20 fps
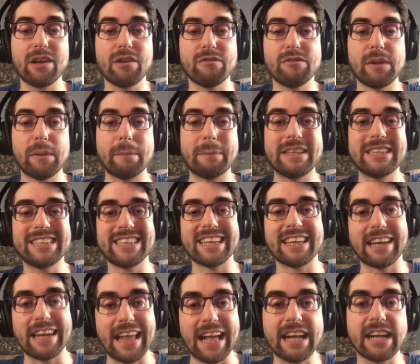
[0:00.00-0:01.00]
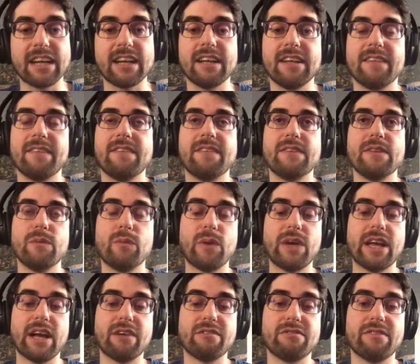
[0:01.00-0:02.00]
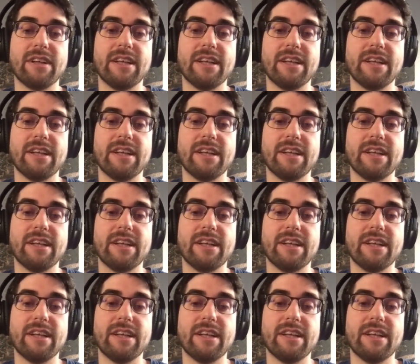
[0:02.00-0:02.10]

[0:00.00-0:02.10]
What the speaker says: of the missing leg. We have